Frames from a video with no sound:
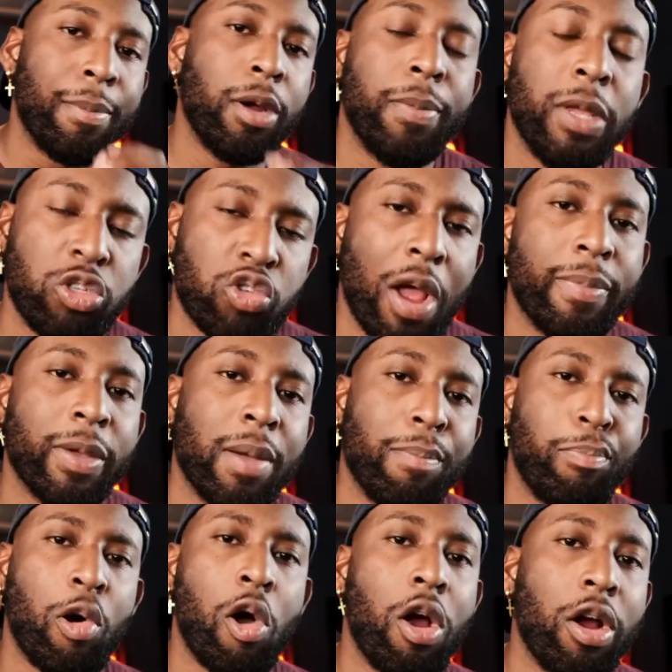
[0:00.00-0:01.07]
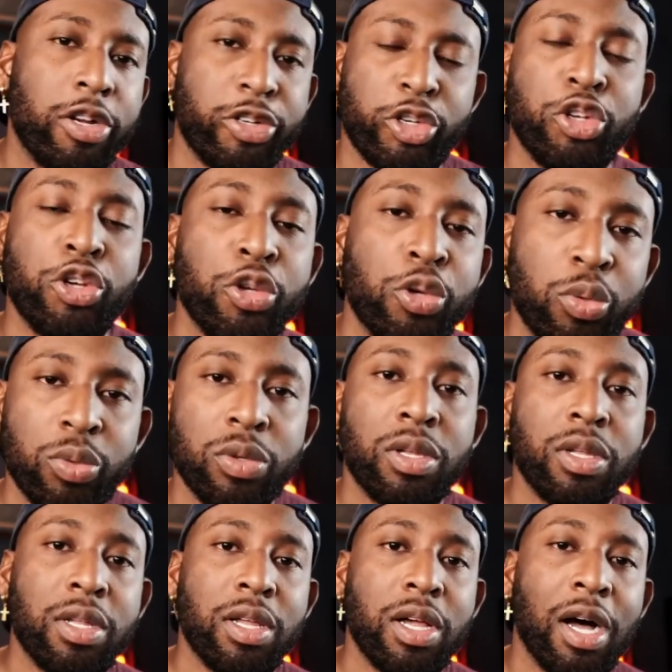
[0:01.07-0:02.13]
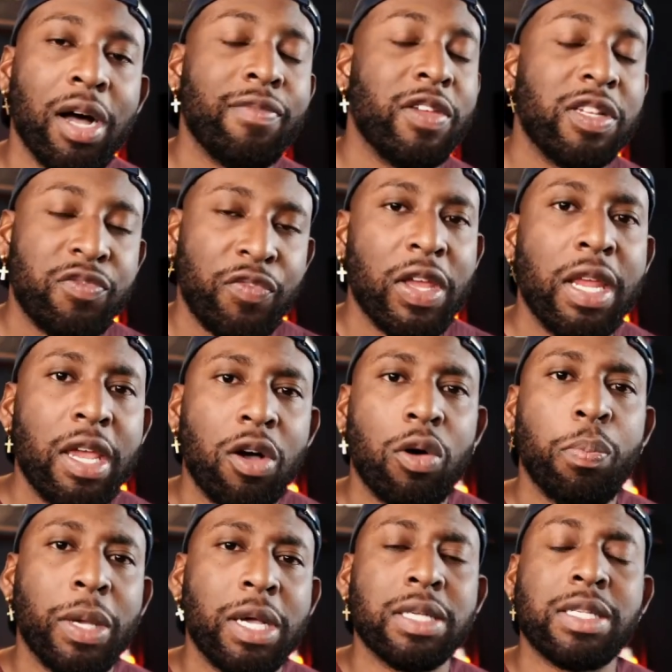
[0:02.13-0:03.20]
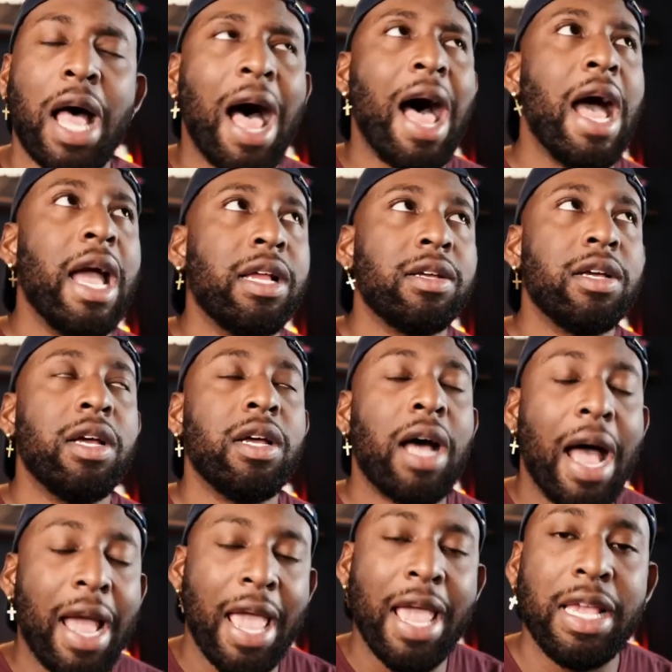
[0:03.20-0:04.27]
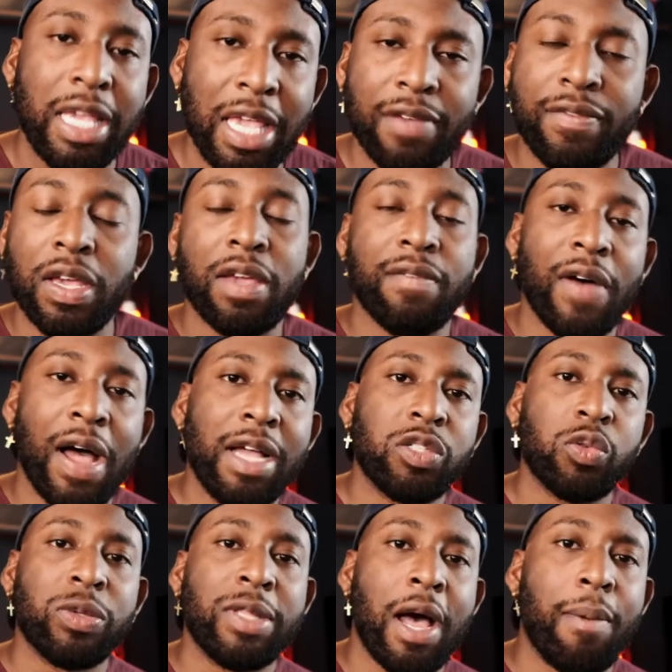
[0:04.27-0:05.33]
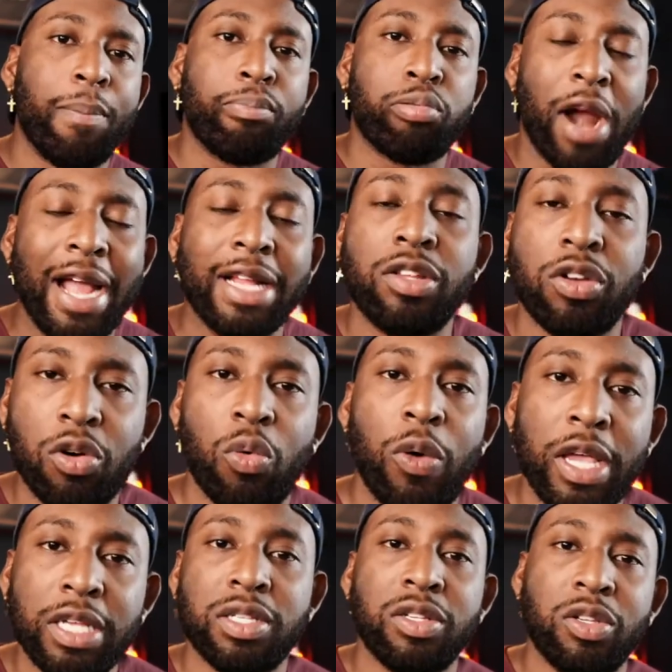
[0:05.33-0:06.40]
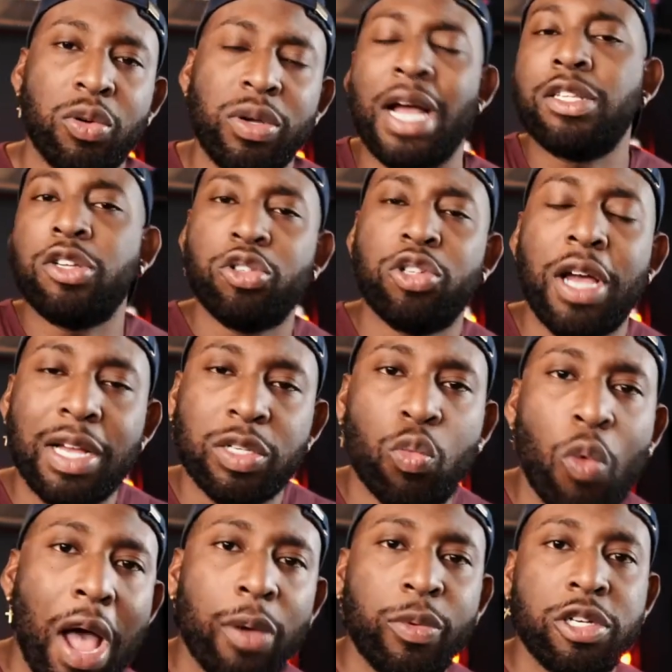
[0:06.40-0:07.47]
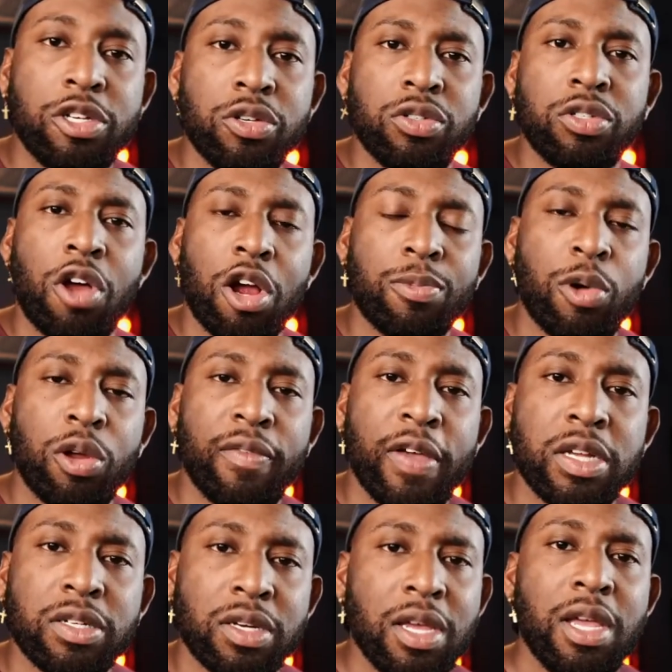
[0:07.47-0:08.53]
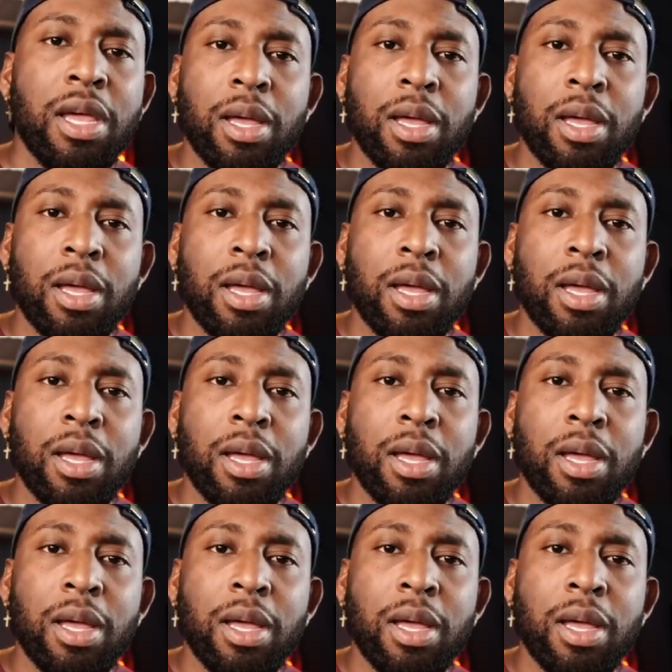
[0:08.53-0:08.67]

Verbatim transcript: I'm gonna be dropping a part two of this video because I I hate giving advice without practical ways to do it. I told you guys why we should use dark motivation,